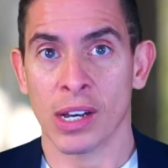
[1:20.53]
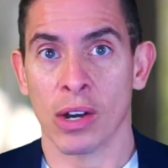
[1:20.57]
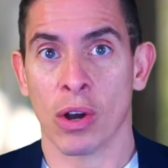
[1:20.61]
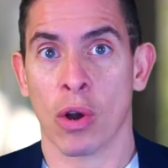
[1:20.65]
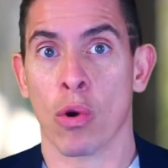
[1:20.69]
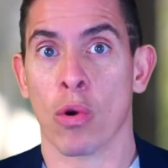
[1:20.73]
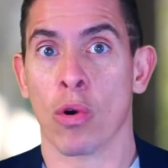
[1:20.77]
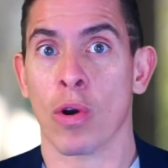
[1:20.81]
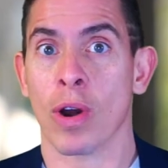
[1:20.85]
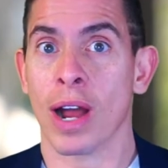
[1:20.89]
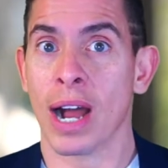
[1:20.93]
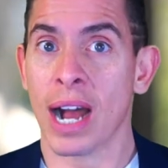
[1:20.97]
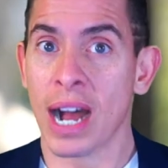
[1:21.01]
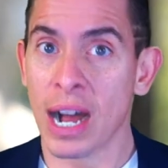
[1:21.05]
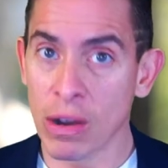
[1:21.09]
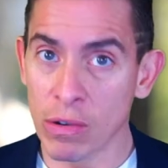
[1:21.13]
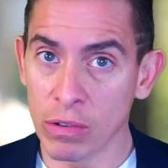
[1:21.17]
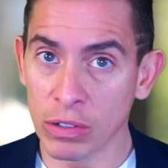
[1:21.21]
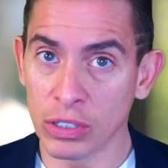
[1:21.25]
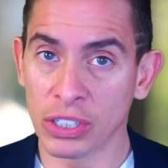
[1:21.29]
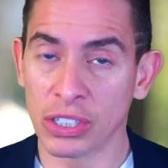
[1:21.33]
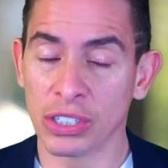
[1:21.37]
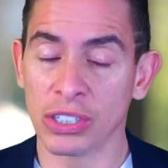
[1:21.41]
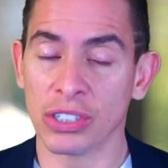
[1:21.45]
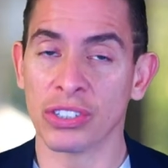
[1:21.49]
or
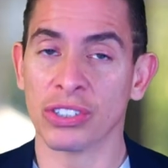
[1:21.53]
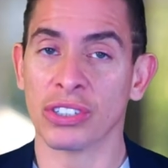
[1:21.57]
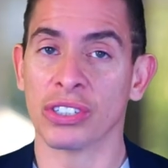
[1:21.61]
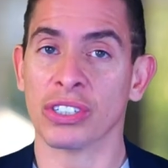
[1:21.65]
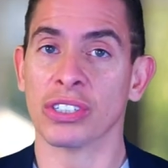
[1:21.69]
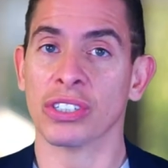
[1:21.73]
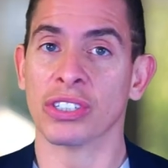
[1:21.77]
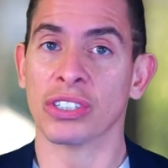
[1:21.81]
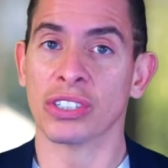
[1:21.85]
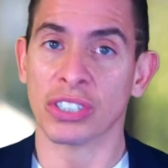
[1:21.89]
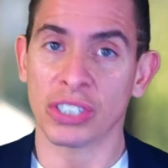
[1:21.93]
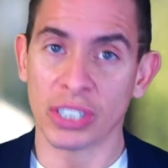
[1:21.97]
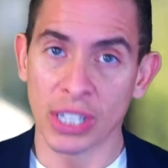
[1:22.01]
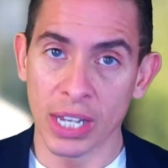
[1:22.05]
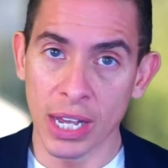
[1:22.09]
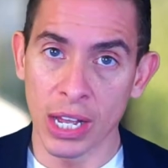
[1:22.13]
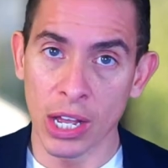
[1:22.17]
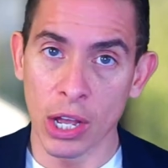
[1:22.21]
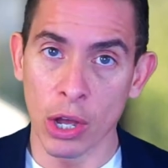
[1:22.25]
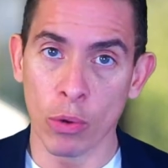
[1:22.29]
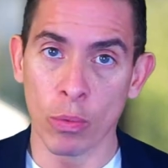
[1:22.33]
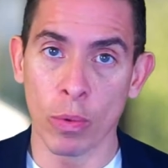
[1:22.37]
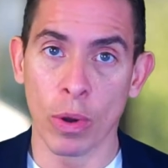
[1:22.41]
houses to sell,